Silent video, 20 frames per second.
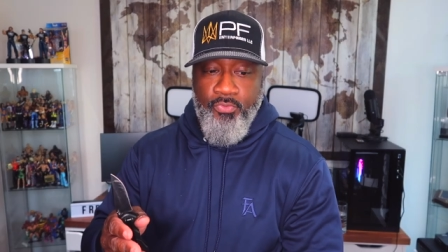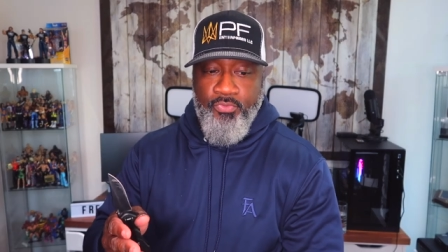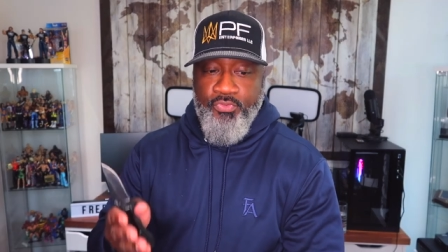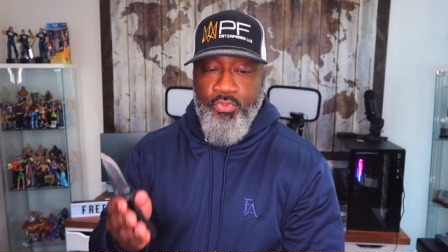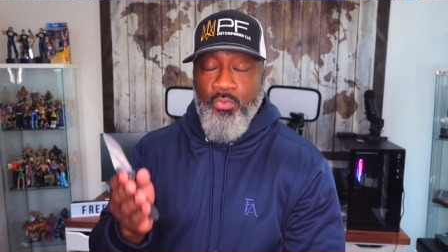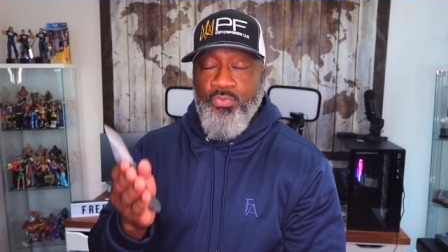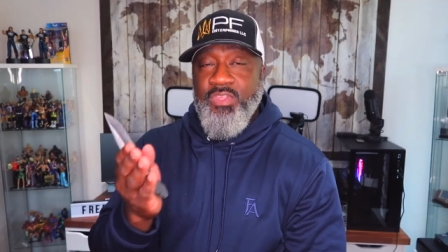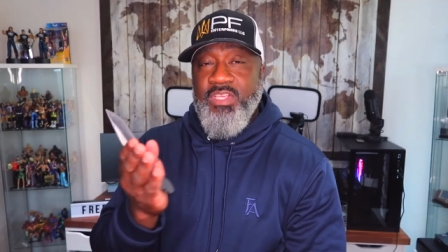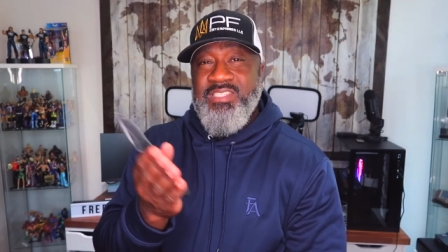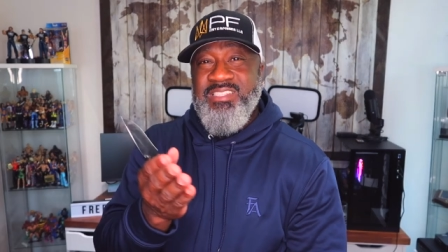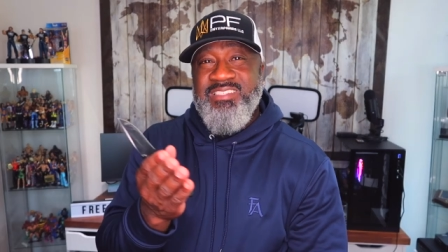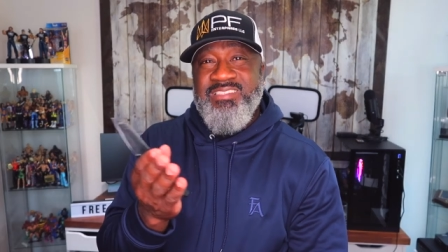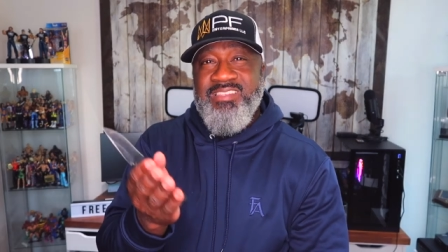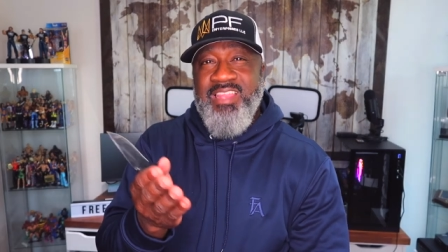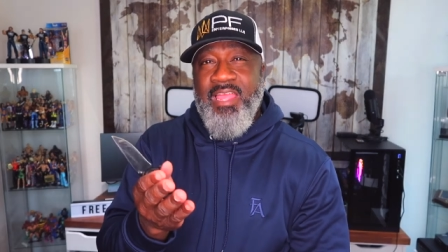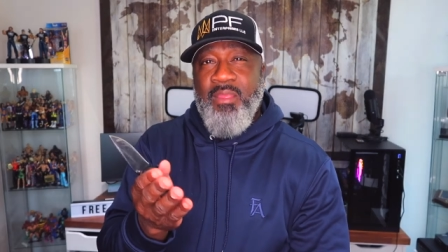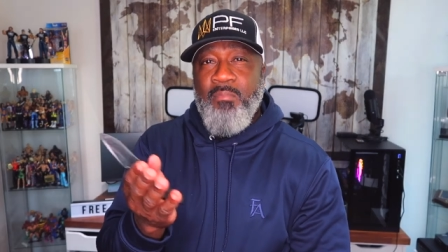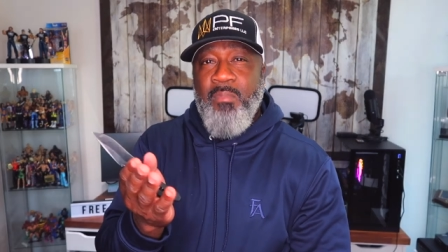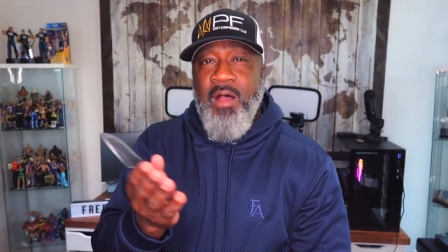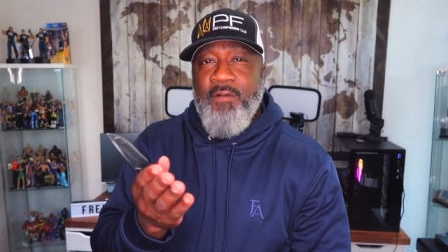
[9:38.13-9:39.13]
So this is
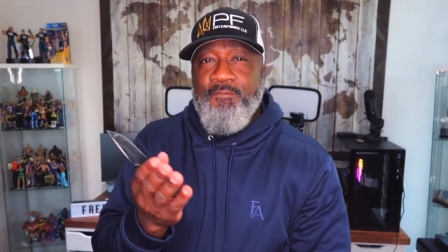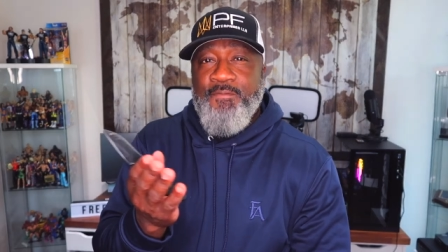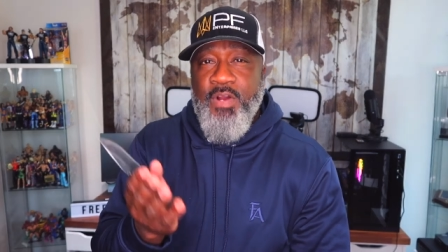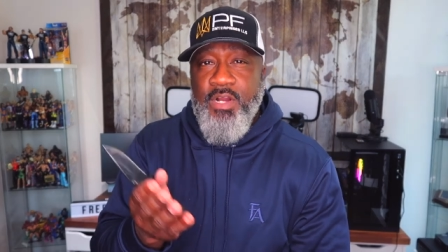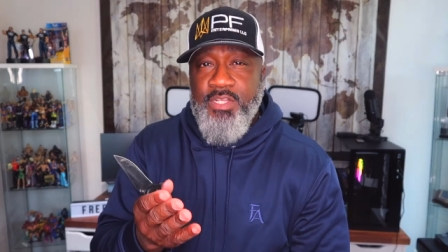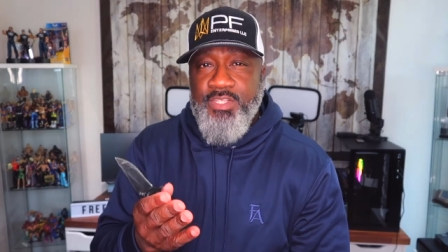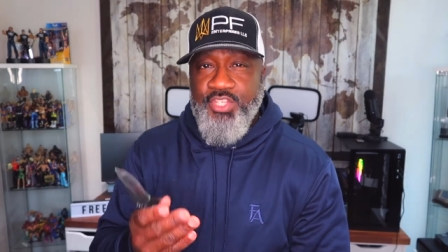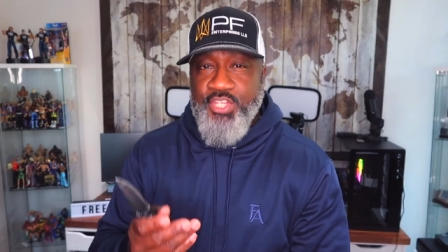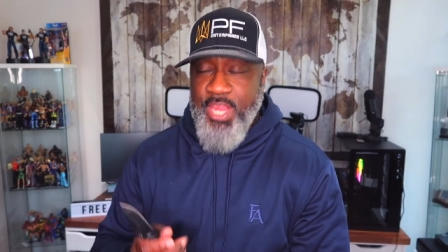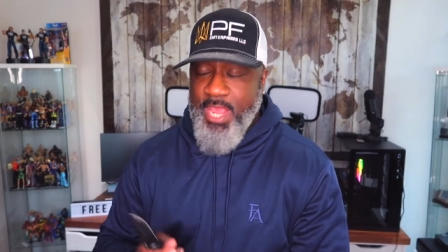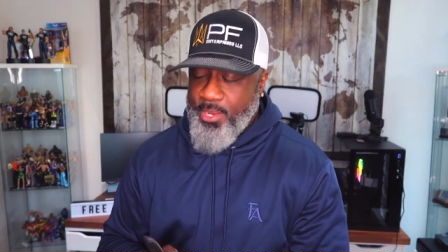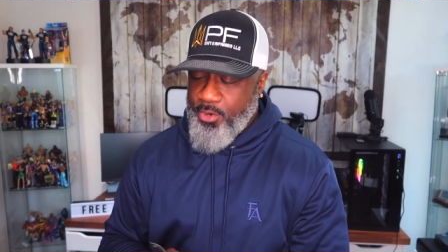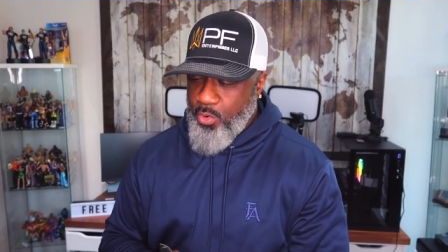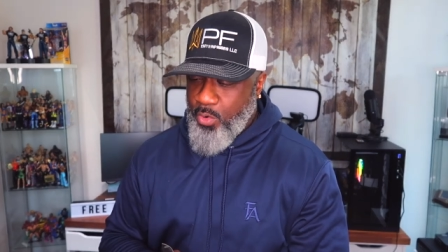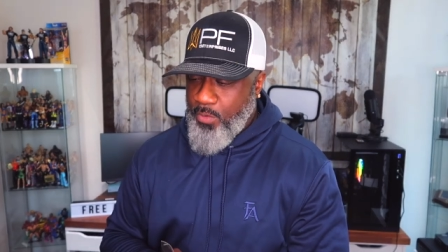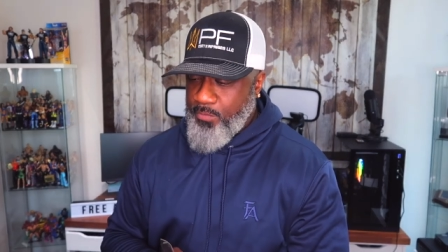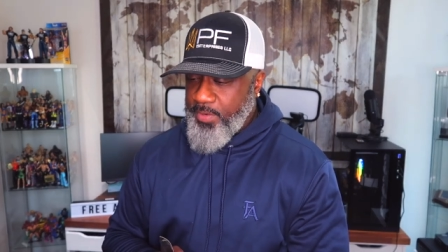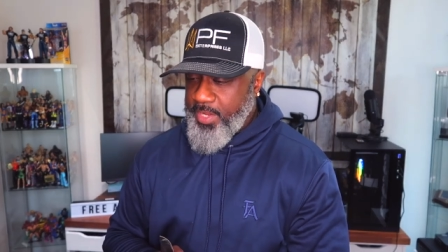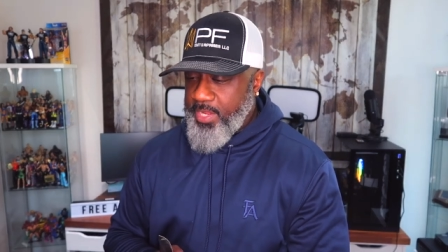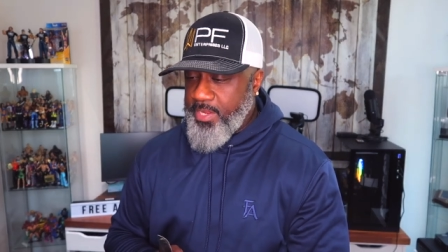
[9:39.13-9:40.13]
like my fun
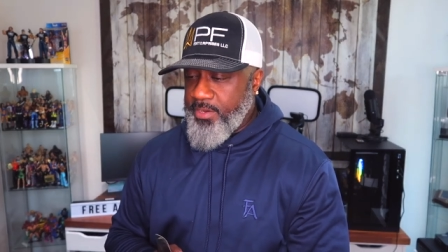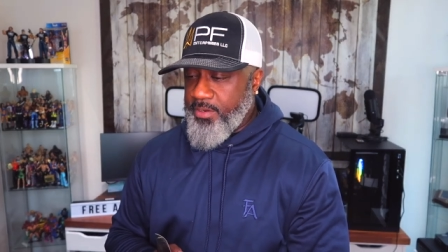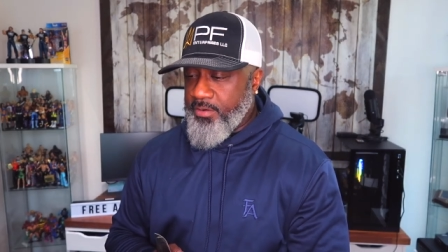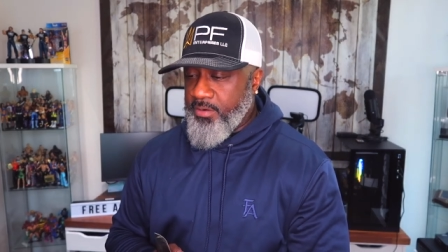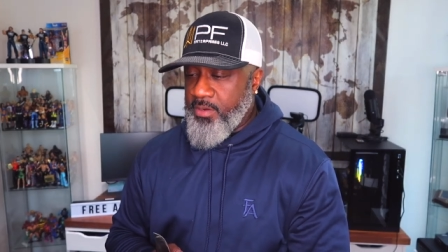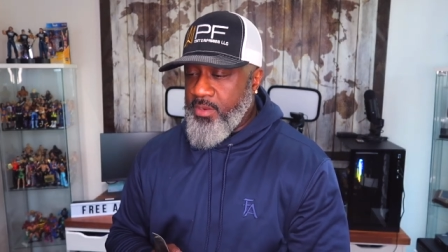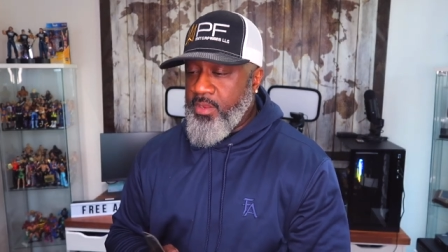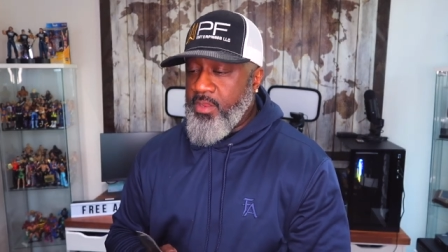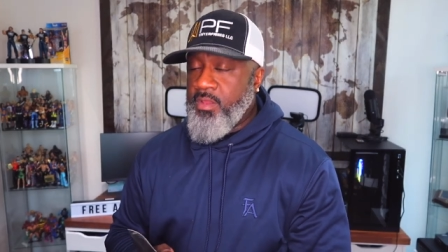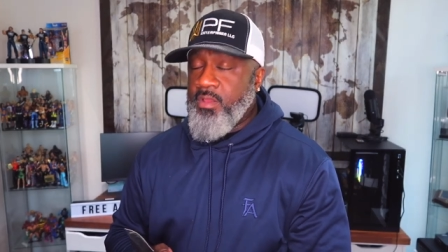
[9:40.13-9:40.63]
channel over here.